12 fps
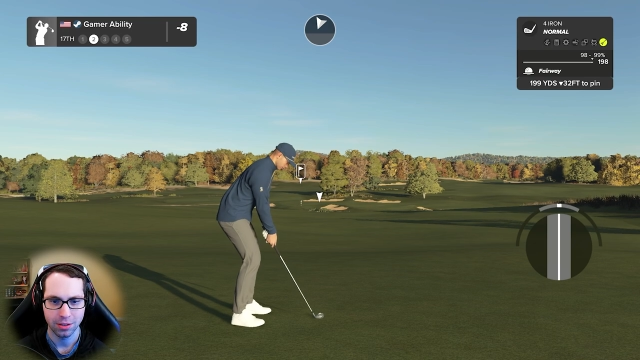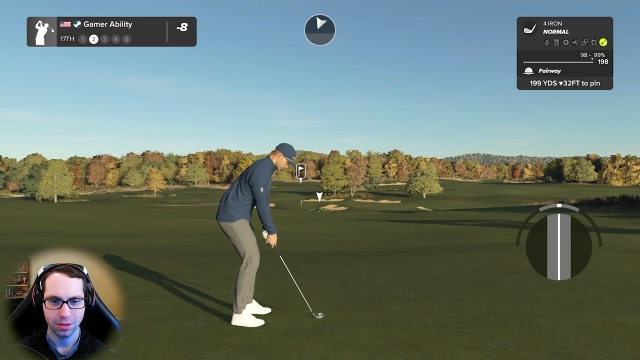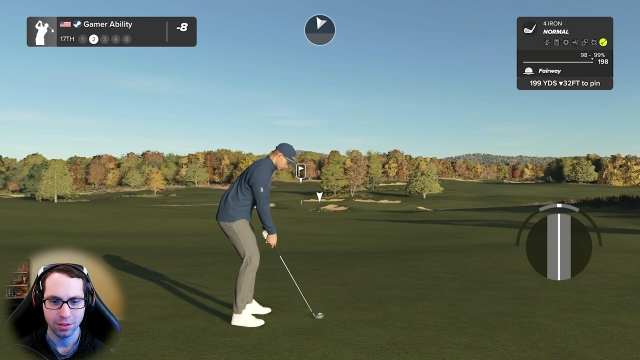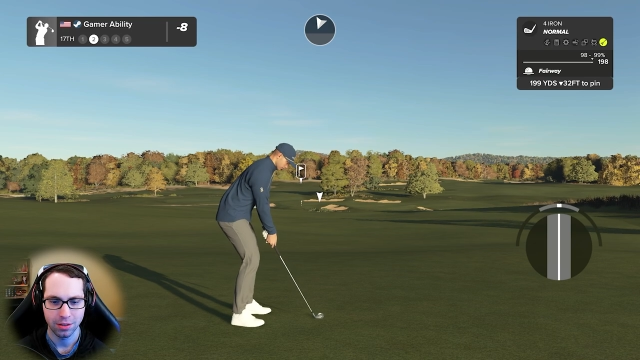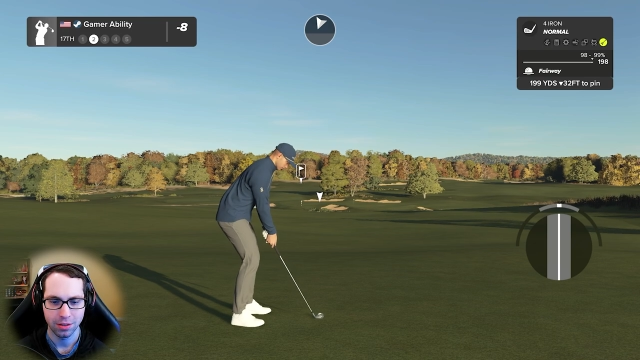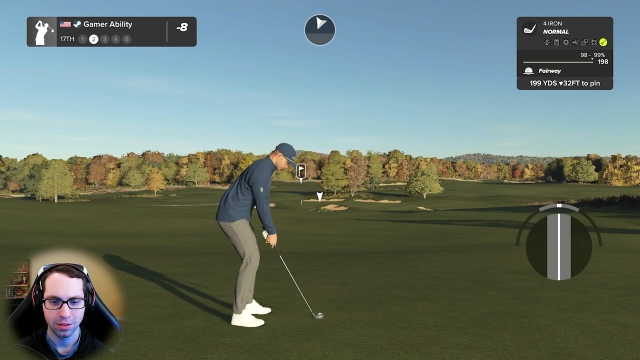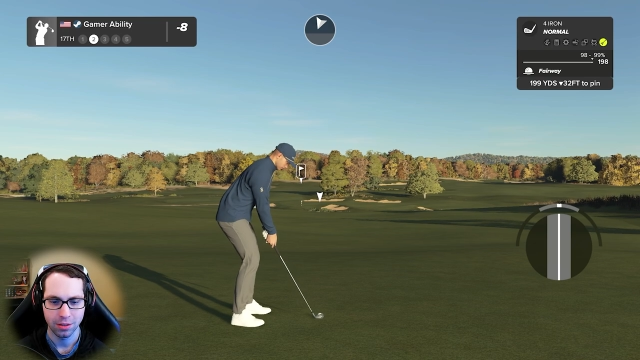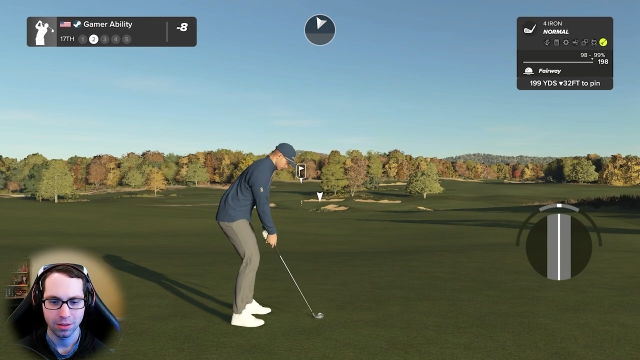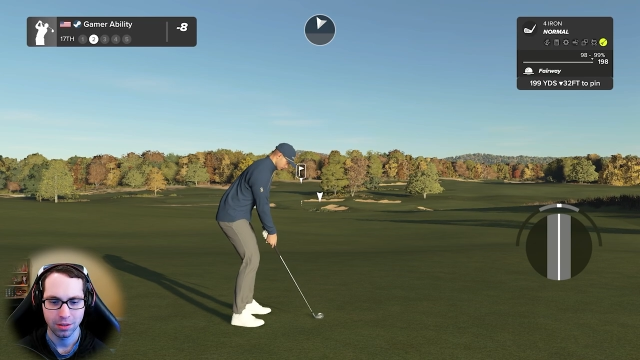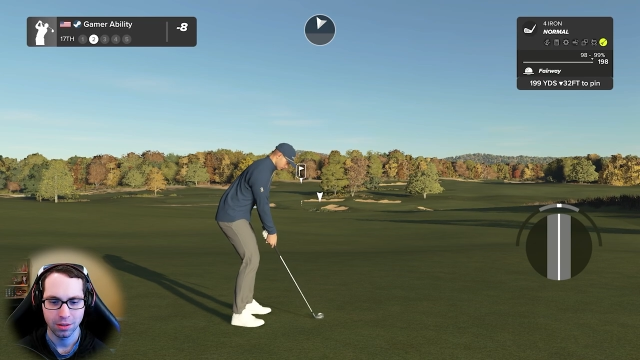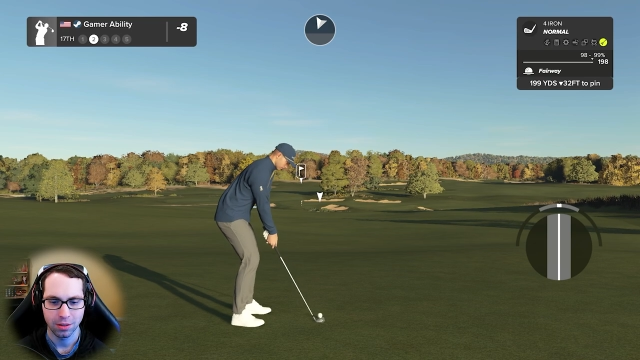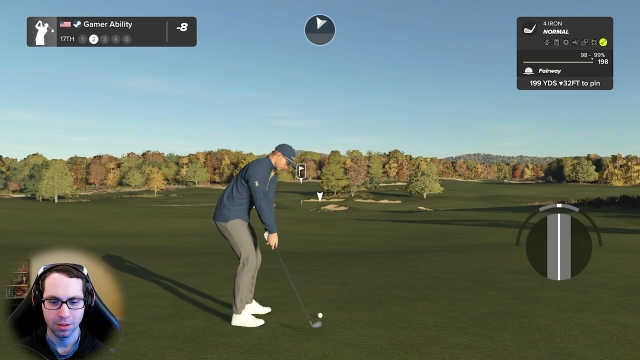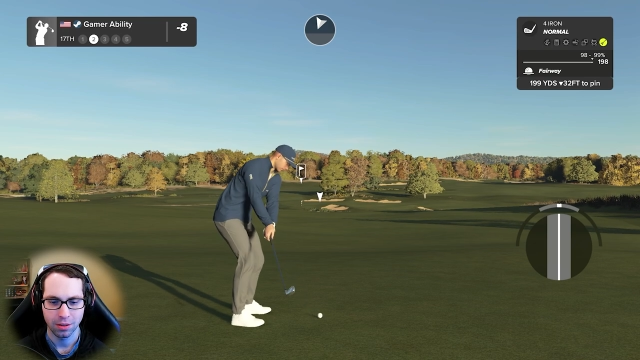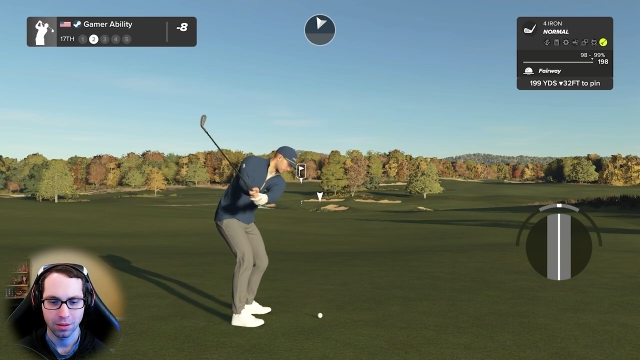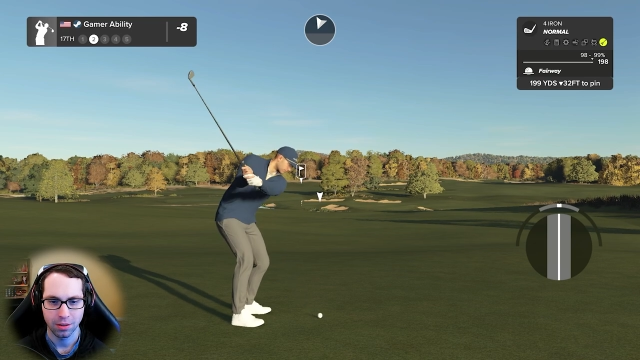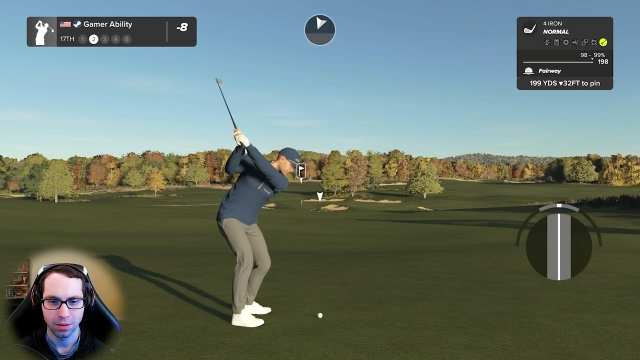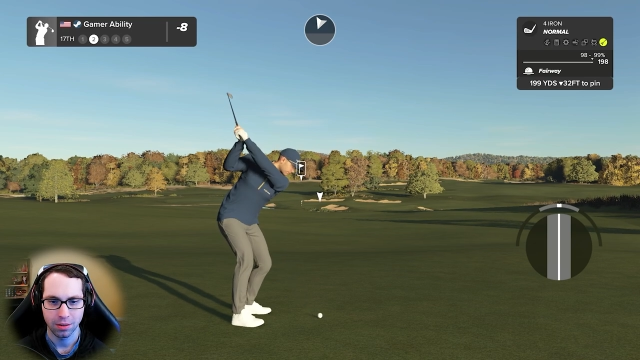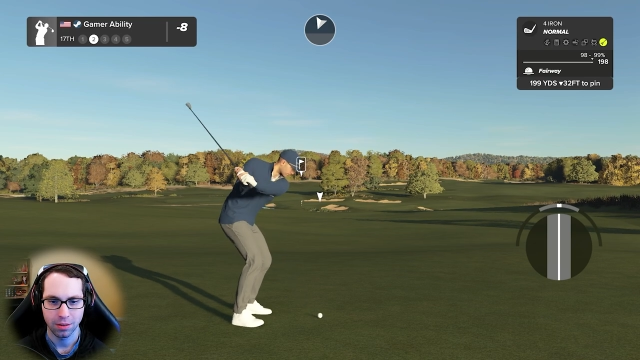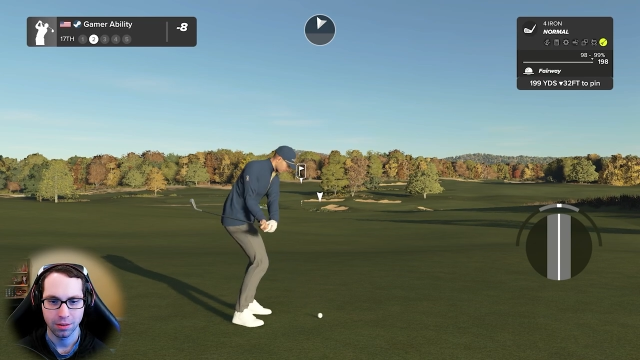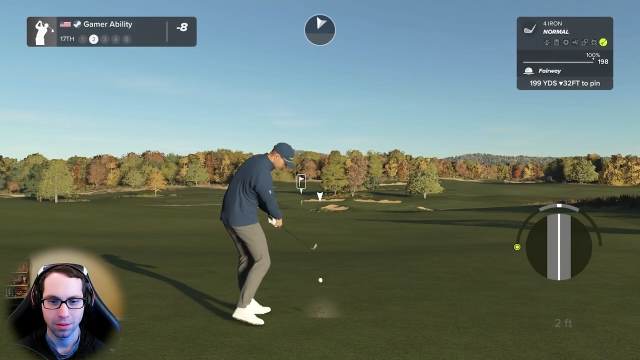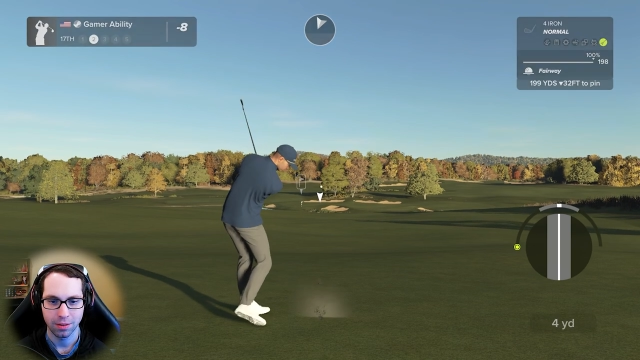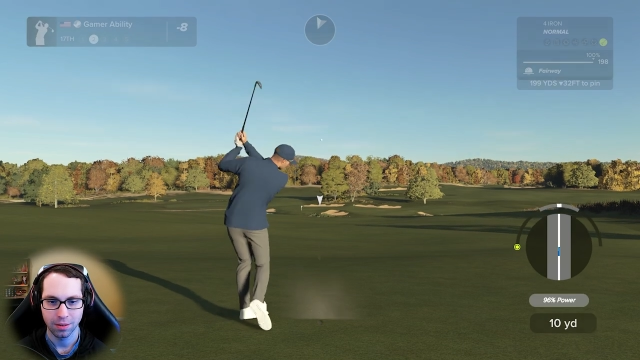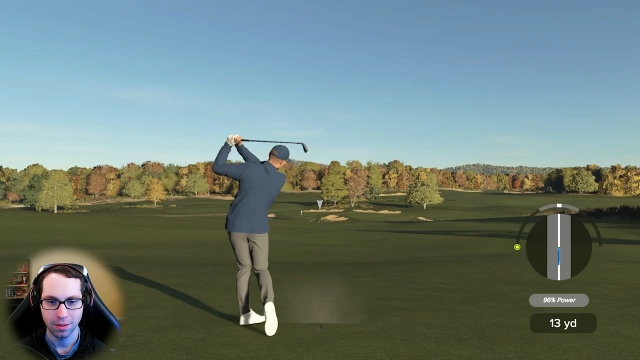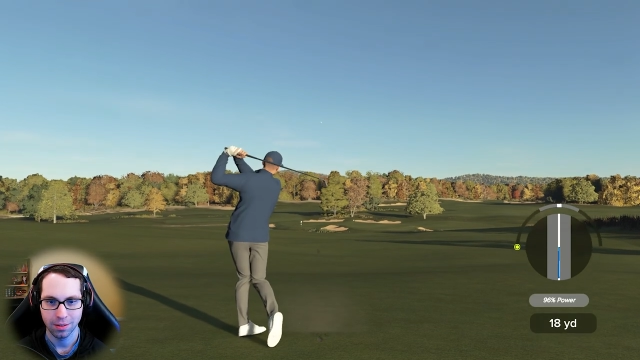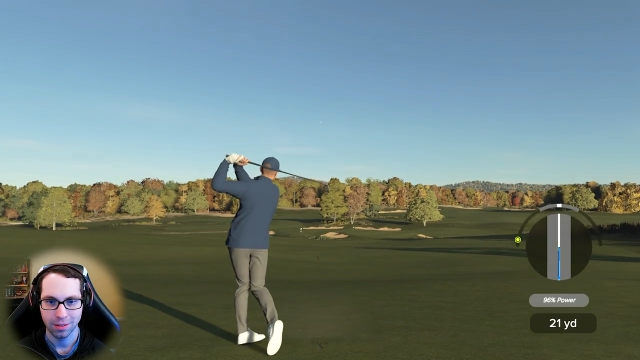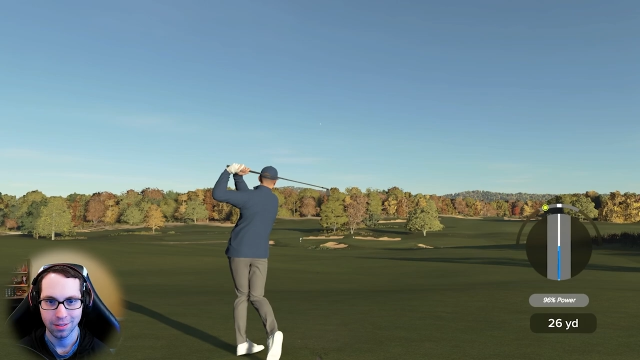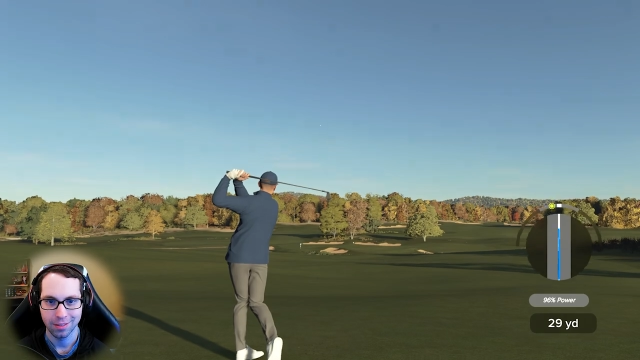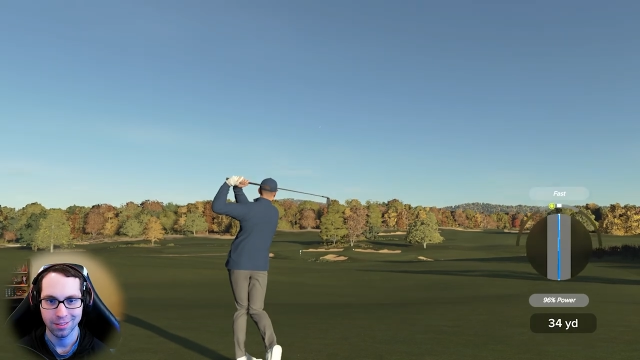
No one is speaking in this clip.